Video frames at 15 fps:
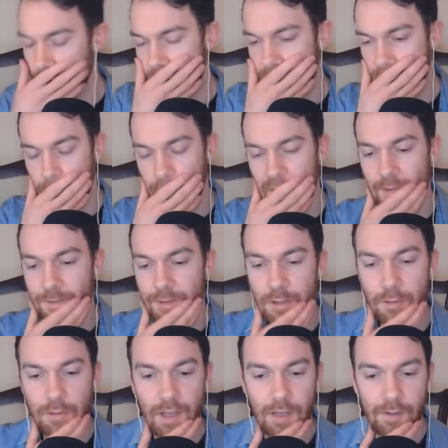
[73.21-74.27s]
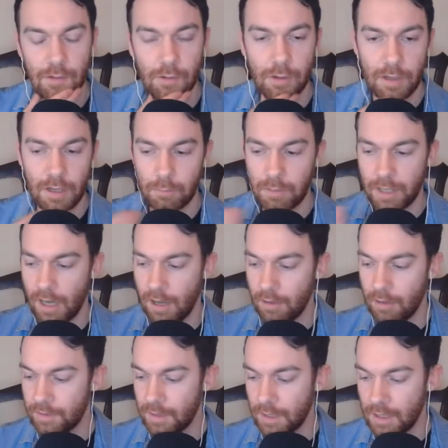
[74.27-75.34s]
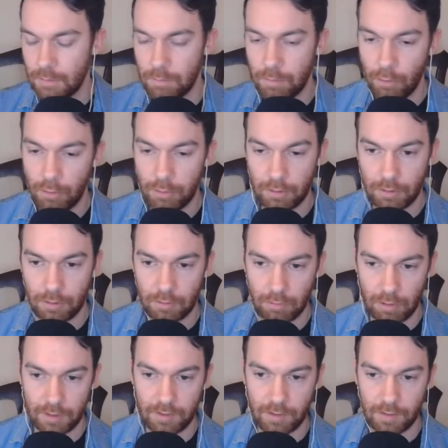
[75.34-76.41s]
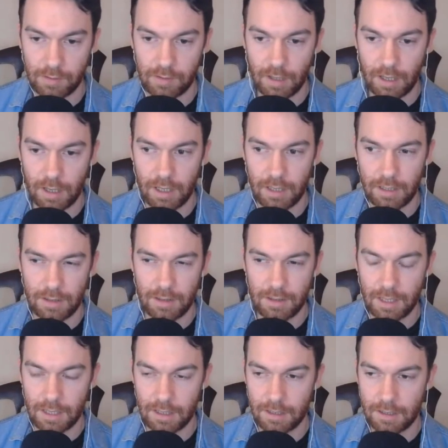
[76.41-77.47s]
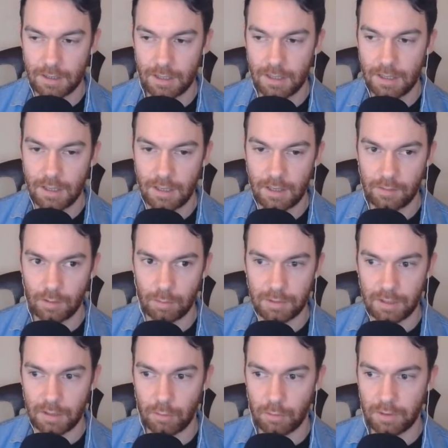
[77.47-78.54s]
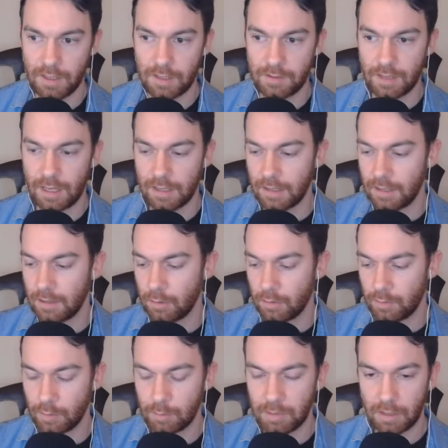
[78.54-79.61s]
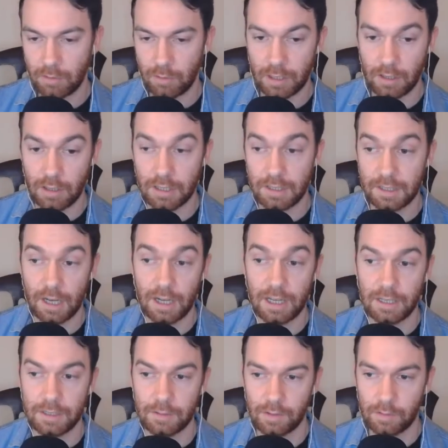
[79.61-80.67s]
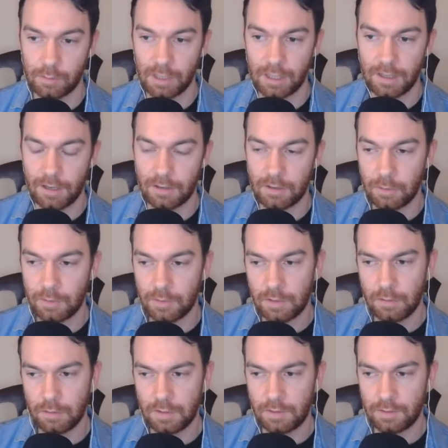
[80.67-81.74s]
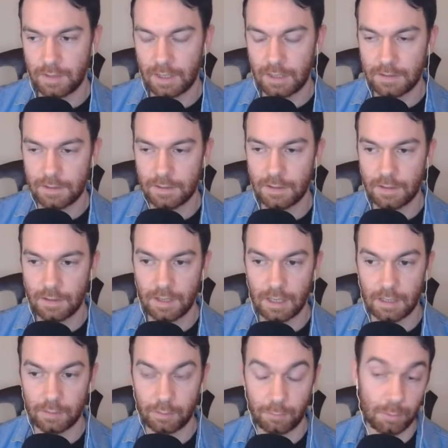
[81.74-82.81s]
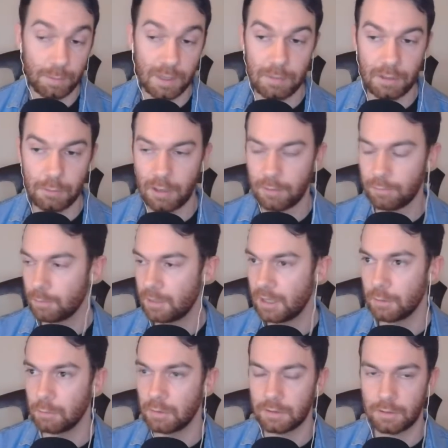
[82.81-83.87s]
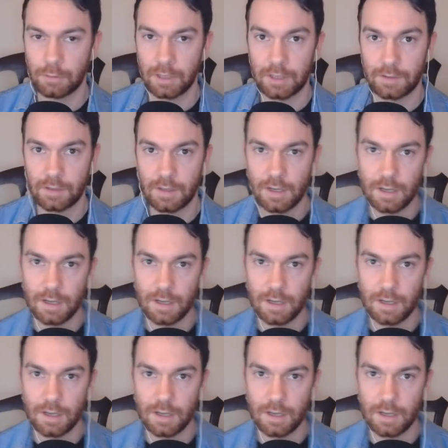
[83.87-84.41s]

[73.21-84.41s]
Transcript: So we have two things going on. We have the border crisis, I think, is up in the northeast, and then there is something going on in the islands as well. Are those two distinct things? For people who aren't familiar with Greece,